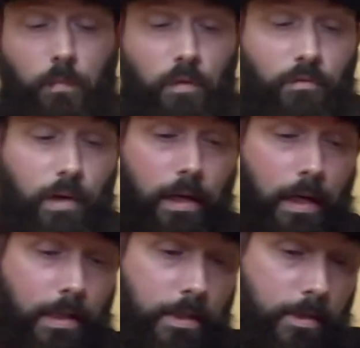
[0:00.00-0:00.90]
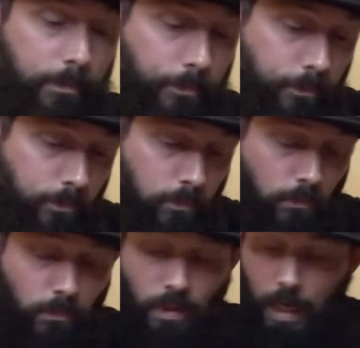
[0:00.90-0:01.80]
Very nice.
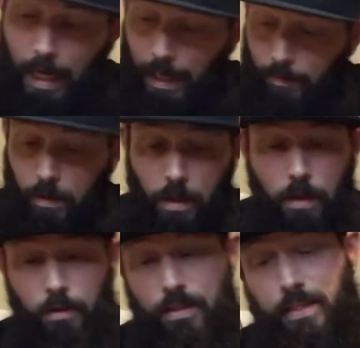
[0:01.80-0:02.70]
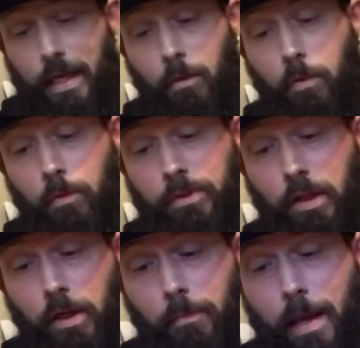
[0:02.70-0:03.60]
The second one we'll
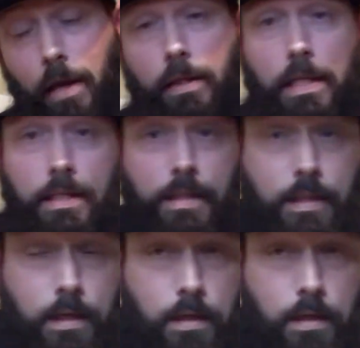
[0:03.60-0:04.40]
talk about is